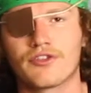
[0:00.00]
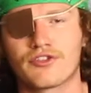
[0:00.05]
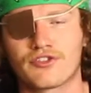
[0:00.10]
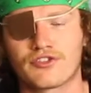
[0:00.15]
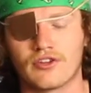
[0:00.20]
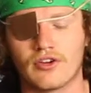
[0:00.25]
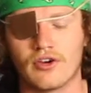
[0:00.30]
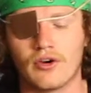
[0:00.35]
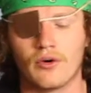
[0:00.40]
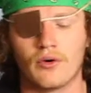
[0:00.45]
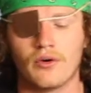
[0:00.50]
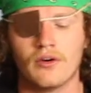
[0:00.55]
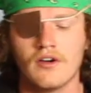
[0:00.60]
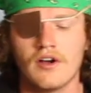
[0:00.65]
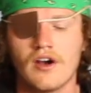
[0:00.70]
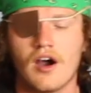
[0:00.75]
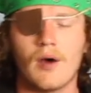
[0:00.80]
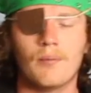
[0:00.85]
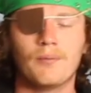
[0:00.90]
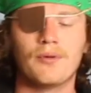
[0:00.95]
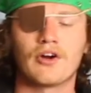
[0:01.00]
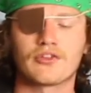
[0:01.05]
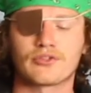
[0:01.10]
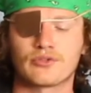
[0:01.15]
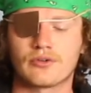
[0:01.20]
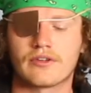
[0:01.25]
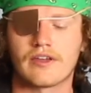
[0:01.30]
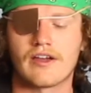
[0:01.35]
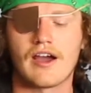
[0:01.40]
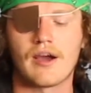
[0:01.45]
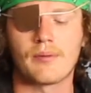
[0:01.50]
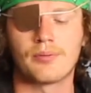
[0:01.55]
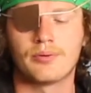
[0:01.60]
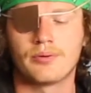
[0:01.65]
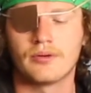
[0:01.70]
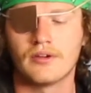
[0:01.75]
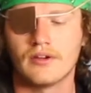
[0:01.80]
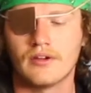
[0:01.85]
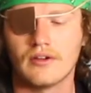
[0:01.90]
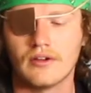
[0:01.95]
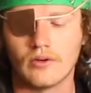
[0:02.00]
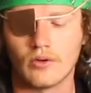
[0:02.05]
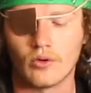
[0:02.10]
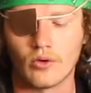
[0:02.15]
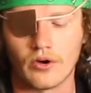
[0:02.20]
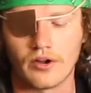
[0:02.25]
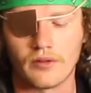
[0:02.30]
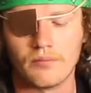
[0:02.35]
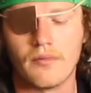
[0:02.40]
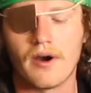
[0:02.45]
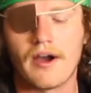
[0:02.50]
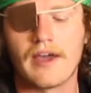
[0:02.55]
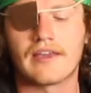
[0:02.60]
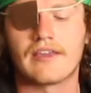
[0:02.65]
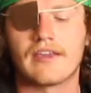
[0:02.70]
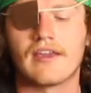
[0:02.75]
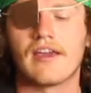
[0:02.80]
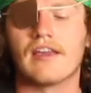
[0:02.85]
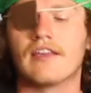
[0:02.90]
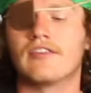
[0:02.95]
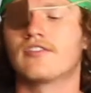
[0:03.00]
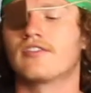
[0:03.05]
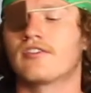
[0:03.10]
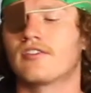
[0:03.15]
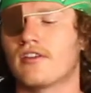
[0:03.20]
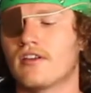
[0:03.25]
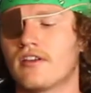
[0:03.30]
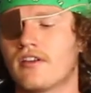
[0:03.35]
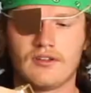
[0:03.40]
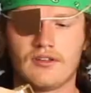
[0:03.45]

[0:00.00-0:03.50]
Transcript: So a bottle cap, or in my case,